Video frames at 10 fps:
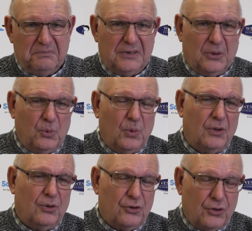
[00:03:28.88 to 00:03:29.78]
you know,
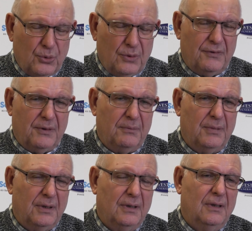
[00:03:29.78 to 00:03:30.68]
1 or 2 of
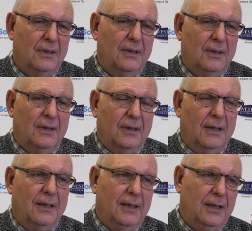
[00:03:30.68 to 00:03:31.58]
them,
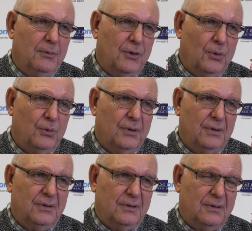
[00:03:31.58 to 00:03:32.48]
Liam
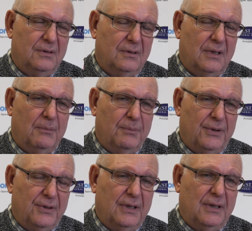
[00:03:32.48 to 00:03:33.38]
Gordon's done
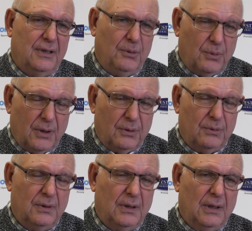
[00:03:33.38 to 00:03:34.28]
particularly
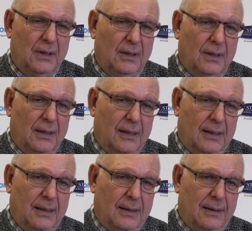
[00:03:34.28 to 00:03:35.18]
well.
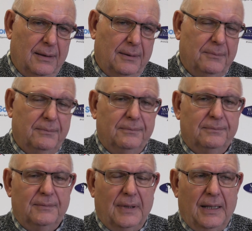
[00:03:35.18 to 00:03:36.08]

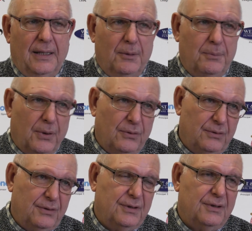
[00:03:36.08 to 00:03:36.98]
Elliot
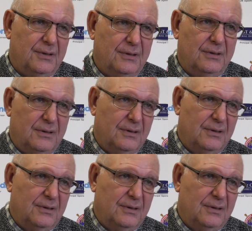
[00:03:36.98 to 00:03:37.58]
Bonds,